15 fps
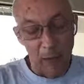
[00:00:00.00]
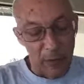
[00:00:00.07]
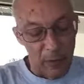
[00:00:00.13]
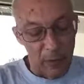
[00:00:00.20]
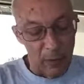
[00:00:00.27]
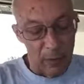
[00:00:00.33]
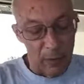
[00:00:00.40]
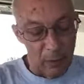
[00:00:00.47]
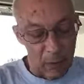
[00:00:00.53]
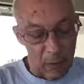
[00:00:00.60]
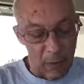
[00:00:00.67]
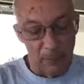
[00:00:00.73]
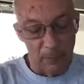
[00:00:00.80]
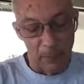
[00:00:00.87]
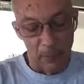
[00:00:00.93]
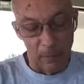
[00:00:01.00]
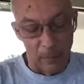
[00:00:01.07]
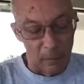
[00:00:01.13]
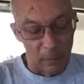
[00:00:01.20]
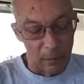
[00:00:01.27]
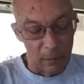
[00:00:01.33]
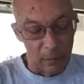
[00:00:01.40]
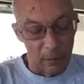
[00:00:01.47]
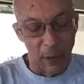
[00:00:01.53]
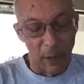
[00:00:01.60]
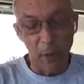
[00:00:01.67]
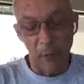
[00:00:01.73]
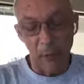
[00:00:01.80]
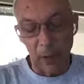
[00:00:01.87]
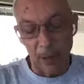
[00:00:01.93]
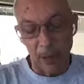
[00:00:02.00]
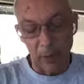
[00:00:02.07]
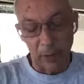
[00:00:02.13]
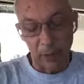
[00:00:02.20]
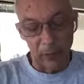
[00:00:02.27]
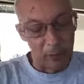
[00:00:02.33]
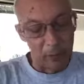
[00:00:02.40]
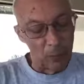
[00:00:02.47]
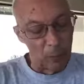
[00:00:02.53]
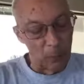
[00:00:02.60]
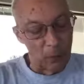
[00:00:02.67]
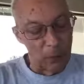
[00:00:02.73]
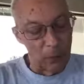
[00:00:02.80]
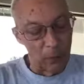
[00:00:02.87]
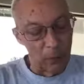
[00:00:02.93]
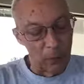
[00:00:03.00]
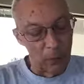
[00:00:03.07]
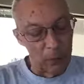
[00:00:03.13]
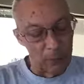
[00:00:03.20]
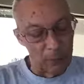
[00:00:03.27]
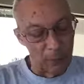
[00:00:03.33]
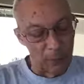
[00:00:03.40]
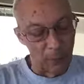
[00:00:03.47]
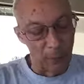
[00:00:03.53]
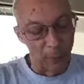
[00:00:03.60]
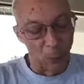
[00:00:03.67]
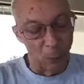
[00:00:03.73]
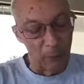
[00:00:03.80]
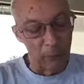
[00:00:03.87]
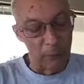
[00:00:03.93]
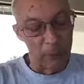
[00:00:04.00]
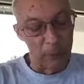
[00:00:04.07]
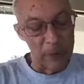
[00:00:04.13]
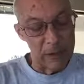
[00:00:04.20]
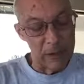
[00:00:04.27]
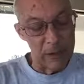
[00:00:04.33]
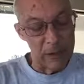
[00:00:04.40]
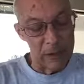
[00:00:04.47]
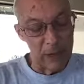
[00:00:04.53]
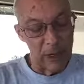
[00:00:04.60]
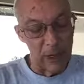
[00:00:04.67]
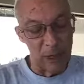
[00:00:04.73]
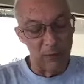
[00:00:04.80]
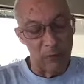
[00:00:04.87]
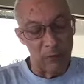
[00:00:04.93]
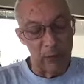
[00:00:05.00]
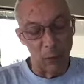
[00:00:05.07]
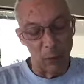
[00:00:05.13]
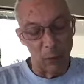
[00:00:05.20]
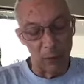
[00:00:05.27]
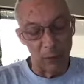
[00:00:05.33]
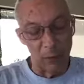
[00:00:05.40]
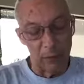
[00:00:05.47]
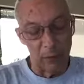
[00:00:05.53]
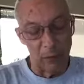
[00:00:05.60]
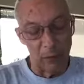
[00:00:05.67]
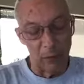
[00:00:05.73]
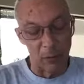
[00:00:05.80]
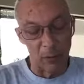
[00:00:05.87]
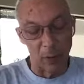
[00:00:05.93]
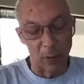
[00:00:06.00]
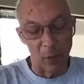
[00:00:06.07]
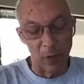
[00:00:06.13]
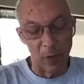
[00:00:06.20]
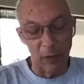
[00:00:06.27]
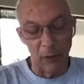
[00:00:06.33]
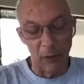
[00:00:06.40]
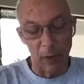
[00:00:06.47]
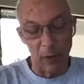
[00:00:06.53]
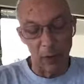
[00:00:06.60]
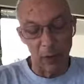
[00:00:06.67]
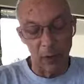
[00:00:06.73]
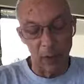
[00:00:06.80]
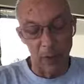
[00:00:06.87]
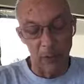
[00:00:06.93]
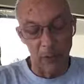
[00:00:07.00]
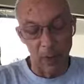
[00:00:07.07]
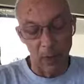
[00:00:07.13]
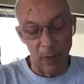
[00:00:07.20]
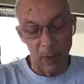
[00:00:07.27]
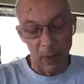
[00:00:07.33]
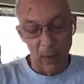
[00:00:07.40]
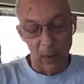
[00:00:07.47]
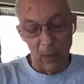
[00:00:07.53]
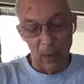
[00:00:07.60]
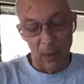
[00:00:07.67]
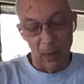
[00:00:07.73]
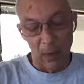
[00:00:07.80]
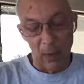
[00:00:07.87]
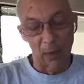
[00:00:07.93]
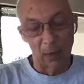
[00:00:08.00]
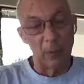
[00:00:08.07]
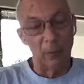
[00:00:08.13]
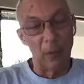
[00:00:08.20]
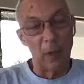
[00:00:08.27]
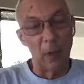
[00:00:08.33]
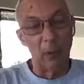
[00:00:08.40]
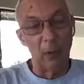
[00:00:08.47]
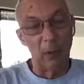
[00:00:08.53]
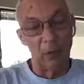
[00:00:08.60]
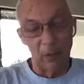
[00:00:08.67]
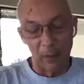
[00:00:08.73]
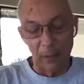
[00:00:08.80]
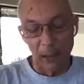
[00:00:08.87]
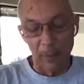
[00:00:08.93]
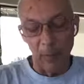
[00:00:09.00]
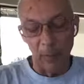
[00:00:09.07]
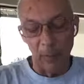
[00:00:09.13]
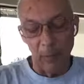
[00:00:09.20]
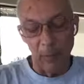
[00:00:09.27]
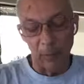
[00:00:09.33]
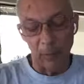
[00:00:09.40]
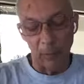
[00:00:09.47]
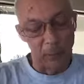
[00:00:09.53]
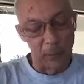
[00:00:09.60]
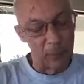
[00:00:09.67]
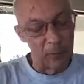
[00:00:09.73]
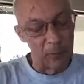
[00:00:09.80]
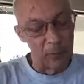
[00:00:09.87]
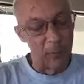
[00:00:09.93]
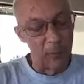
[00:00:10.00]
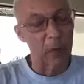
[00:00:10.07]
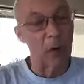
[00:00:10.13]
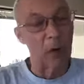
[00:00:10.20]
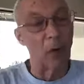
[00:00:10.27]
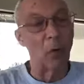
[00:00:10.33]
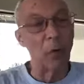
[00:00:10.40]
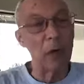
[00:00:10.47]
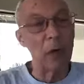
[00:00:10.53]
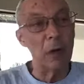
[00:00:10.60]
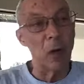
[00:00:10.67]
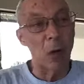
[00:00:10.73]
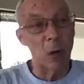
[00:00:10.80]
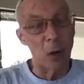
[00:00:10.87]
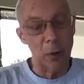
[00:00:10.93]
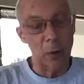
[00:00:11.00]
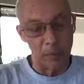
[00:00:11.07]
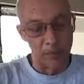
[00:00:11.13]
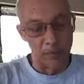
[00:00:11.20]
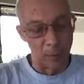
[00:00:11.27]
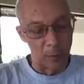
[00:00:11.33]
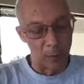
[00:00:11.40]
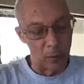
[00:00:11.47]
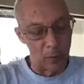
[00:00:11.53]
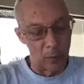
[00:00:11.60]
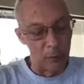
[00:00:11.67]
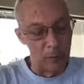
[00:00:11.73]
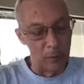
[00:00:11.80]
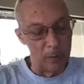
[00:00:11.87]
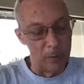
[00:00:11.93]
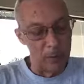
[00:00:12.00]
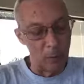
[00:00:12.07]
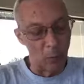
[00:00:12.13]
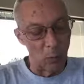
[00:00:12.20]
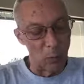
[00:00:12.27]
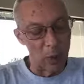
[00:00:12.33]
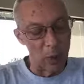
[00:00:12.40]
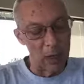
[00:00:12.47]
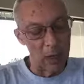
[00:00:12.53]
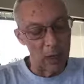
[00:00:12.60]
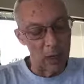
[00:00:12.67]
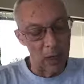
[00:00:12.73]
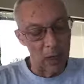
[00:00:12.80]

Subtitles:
the table topics, speakers, formal speeches, and evaluators. And also each speaker gives them the time that they have left, using a green card for 2-minute warning,